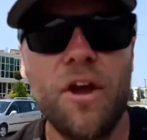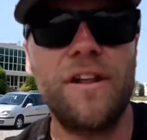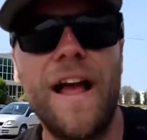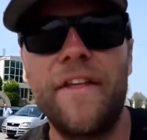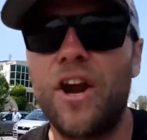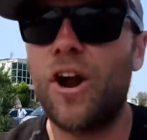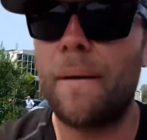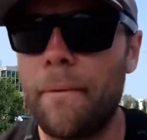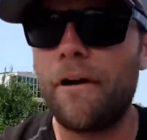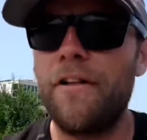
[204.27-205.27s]
so glad that I got
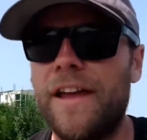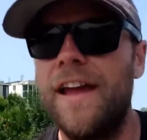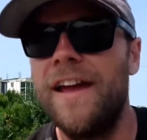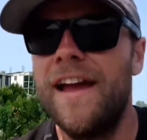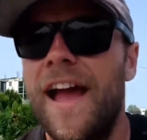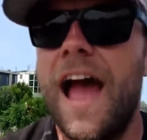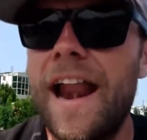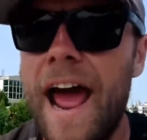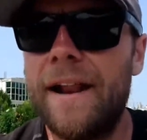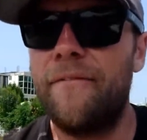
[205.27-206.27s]
up early
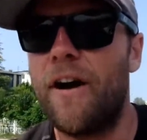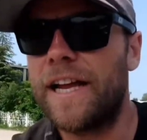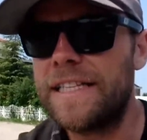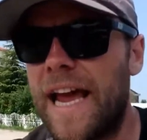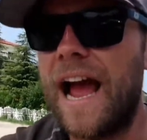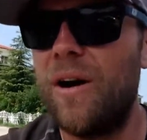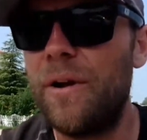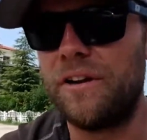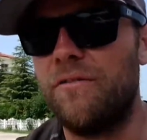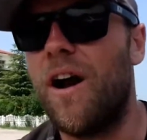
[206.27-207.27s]
and had a fucking
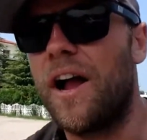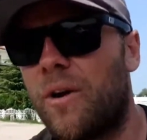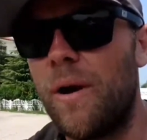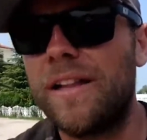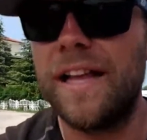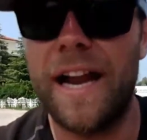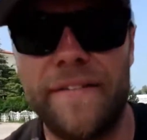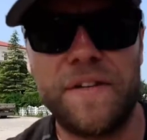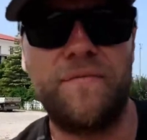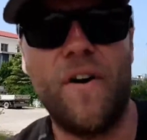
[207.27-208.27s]
tailwind to ride quickly out
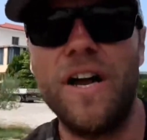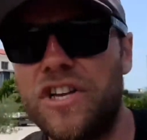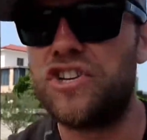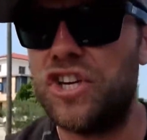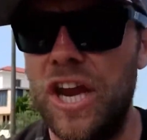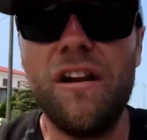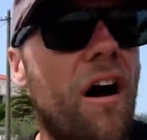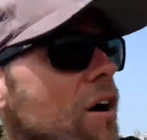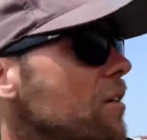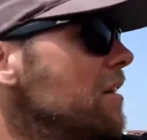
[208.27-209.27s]
of this fucking
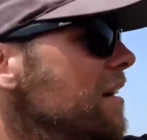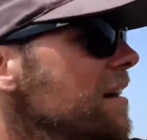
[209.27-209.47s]
shithole.